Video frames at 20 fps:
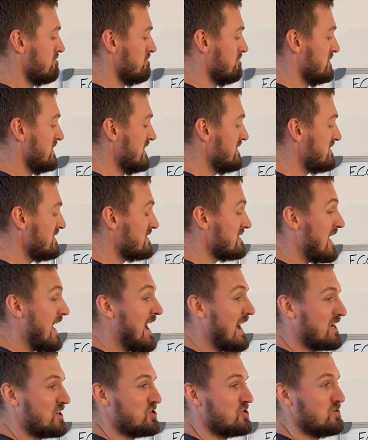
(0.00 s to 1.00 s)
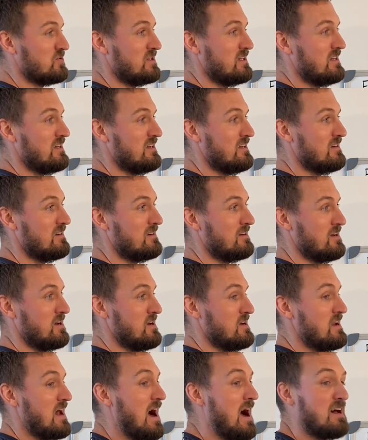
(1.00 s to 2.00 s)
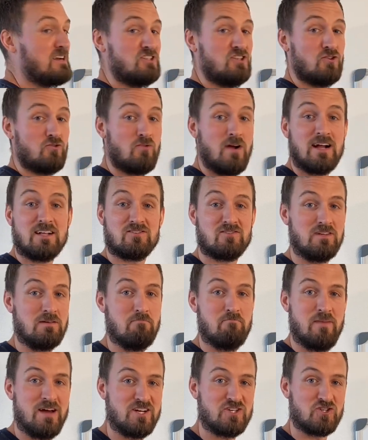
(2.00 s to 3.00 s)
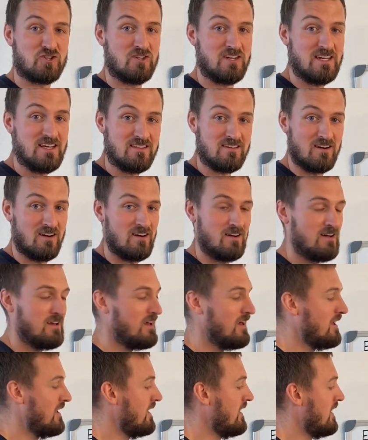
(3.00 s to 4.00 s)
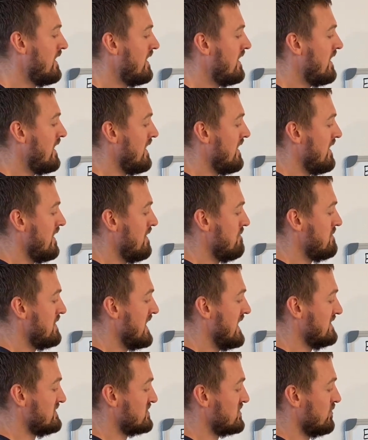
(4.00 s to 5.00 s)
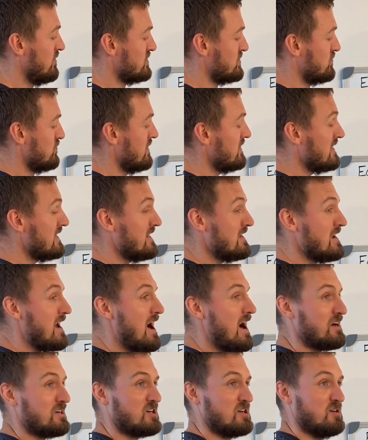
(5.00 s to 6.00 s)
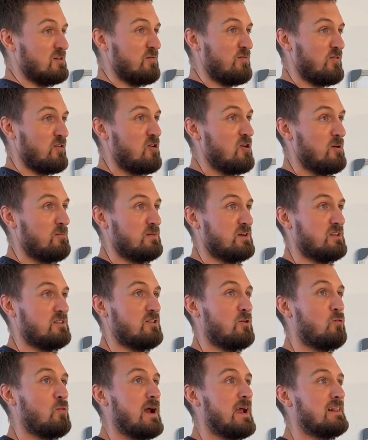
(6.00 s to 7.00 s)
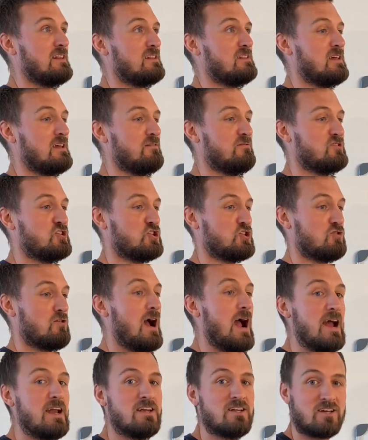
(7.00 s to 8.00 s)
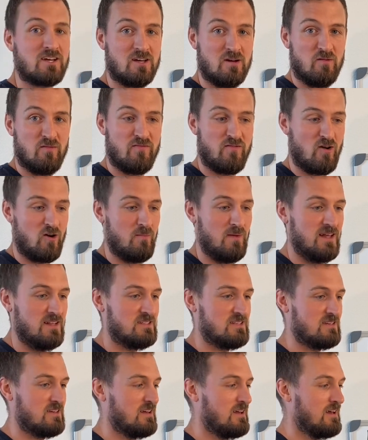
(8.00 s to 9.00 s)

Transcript: this is actually not directly measured either. Um, and so it's really not confirmed. The way that they've tried to confirm it